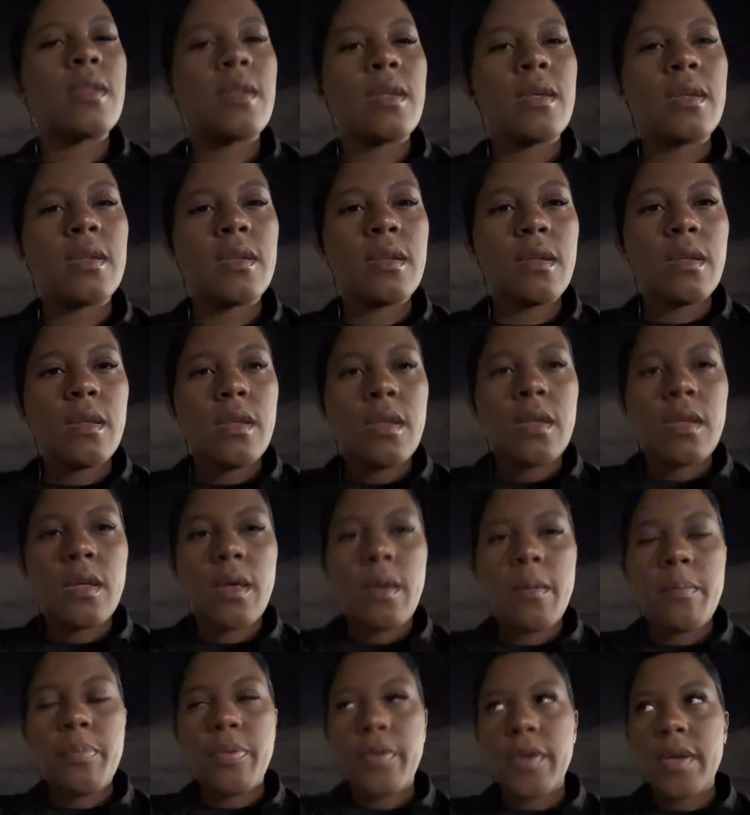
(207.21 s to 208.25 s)
And
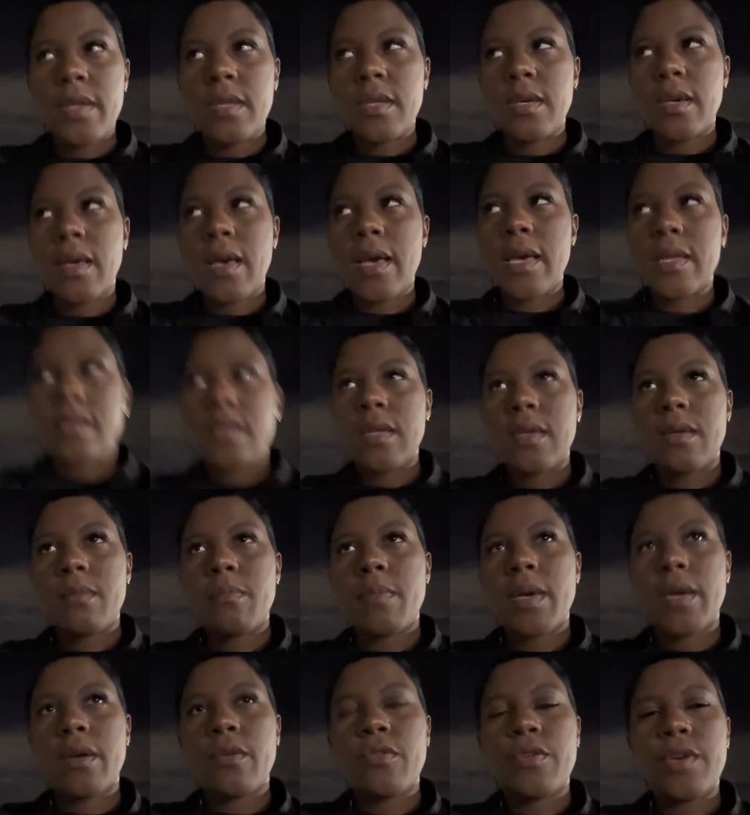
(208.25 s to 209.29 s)
I'm praying to God that my